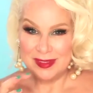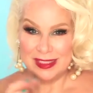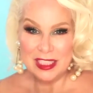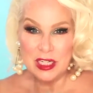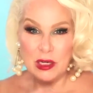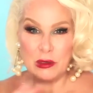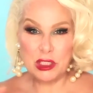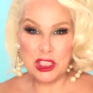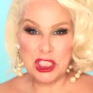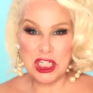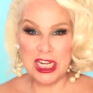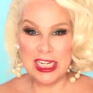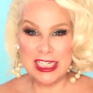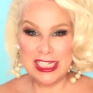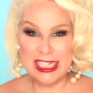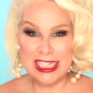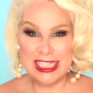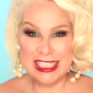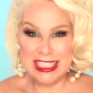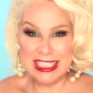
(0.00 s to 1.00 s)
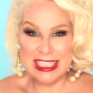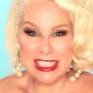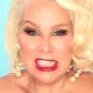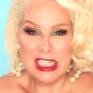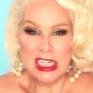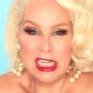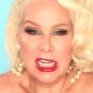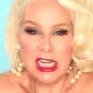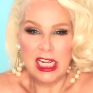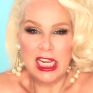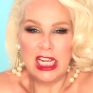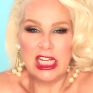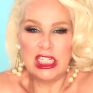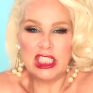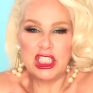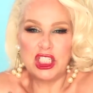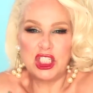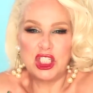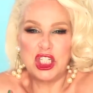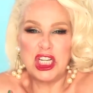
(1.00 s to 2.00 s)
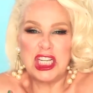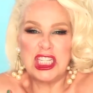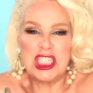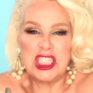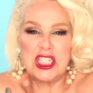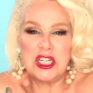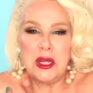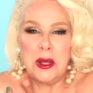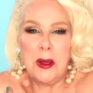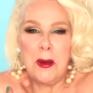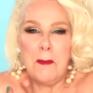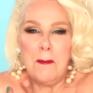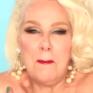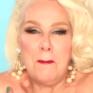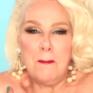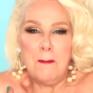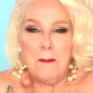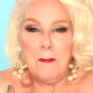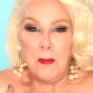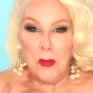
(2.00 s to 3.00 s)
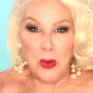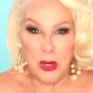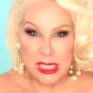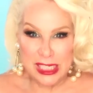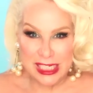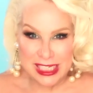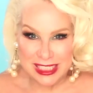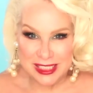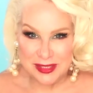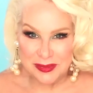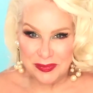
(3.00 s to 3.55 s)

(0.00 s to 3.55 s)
No shyness. It's just brilliant.